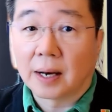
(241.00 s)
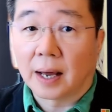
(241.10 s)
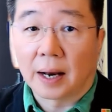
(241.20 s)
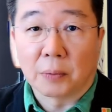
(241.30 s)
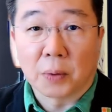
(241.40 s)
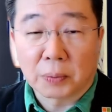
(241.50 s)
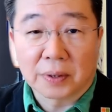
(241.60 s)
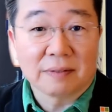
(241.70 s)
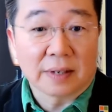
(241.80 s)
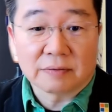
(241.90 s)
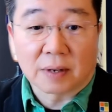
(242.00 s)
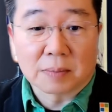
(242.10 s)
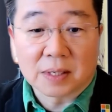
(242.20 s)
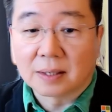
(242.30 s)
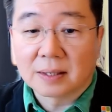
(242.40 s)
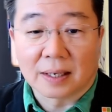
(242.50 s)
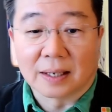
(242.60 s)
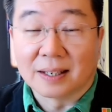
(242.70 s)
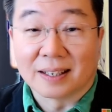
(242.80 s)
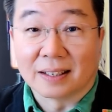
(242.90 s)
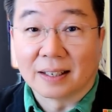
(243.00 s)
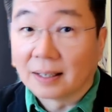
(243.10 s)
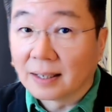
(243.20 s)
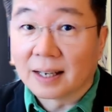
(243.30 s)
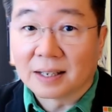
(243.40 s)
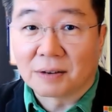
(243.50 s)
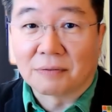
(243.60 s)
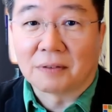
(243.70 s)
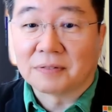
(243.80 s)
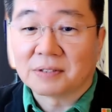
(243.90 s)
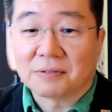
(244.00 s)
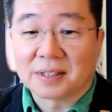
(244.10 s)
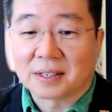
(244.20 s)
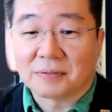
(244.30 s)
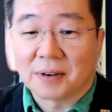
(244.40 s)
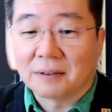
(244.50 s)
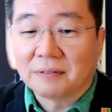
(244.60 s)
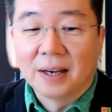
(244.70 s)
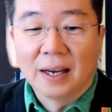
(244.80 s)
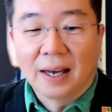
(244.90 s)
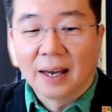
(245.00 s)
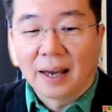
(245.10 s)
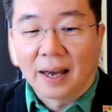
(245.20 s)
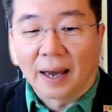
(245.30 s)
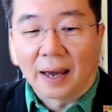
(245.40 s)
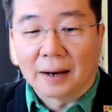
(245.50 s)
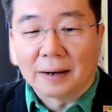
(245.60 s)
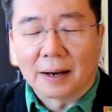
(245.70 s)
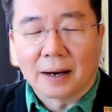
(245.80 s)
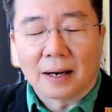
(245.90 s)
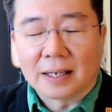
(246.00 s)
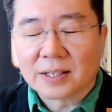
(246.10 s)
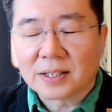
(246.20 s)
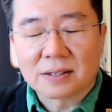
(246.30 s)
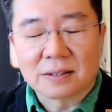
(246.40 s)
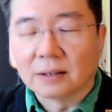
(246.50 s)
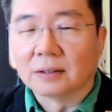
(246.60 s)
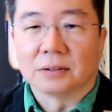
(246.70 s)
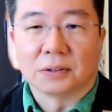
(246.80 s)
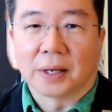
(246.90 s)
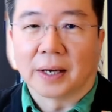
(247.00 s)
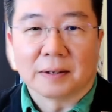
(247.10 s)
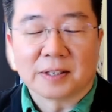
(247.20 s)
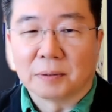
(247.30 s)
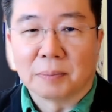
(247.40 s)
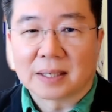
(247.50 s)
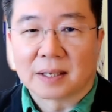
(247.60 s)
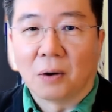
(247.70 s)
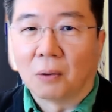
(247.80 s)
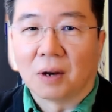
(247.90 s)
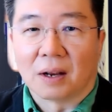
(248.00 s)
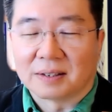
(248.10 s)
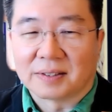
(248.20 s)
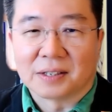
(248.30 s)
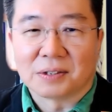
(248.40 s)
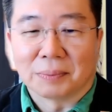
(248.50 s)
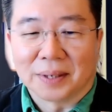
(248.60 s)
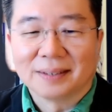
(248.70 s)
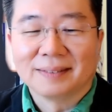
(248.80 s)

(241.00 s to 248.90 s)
that I worked with, Dave Thompson, in the early days of Office 365. And it still makes a whole lot of sense to me.